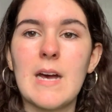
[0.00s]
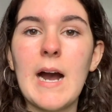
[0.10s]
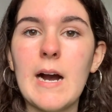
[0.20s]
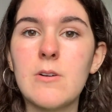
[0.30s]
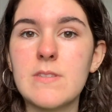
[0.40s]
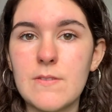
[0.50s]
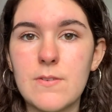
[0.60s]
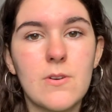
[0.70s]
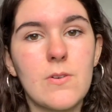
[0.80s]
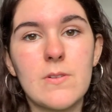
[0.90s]
how
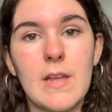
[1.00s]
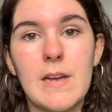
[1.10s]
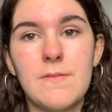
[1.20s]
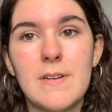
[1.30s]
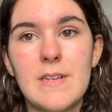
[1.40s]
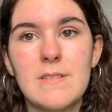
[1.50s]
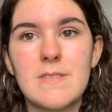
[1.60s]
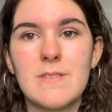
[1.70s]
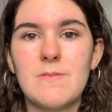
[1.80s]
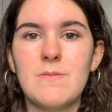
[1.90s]
difficult life
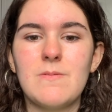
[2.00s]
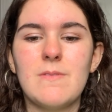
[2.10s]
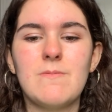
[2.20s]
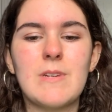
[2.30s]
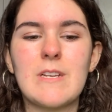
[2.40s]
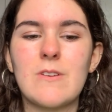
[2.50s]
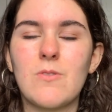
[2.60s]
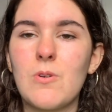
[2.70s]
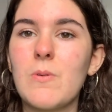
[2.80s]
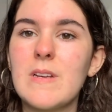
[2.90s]
is, we can
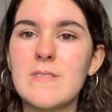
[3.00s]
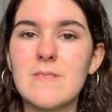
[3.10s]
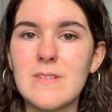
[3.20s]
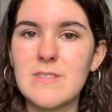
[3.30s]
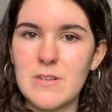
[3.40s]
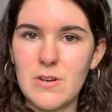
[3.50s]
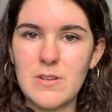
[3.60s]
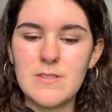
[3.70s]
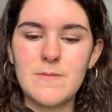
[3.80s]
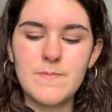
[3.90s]
always look to God.